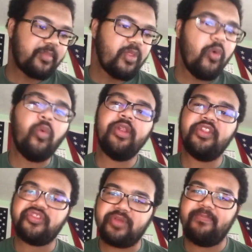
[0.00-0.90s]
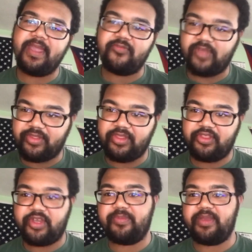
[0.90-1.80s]
one of the three main reasons
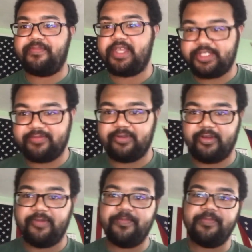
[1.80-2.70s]
you can be impeached for.